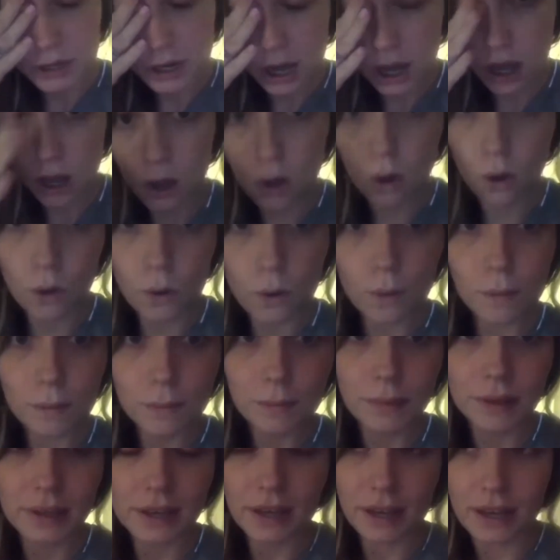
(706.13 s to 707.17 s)
not home
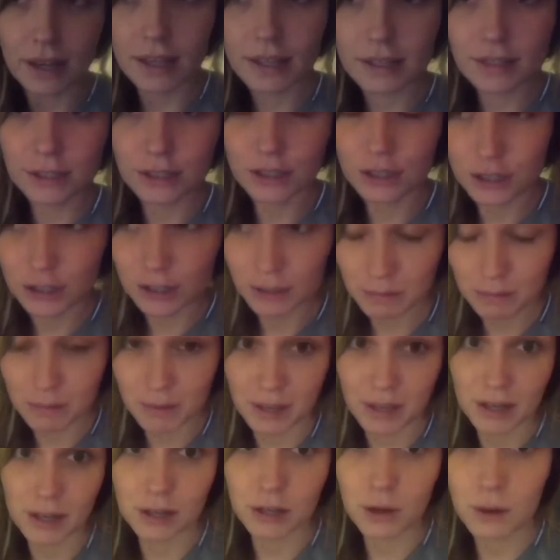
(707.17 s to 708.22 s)
because she's
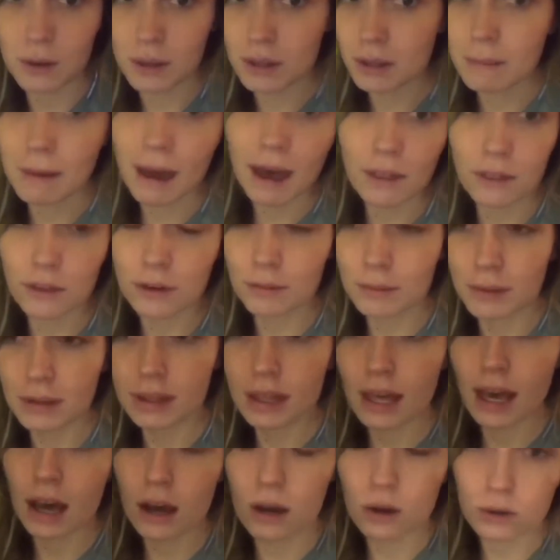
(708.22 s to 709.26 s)
been going to the bathroom in
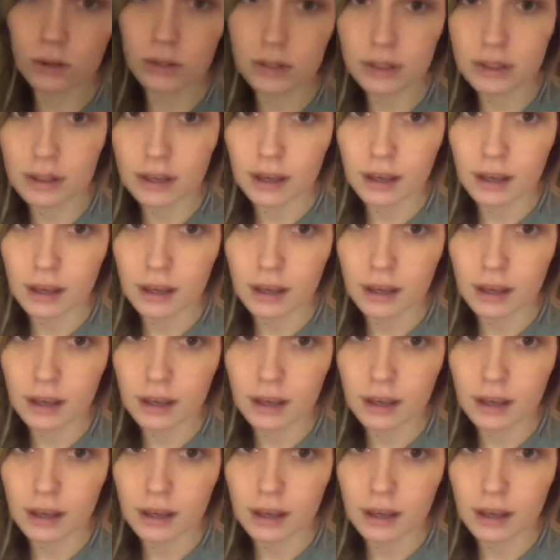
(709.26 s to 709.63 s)
the house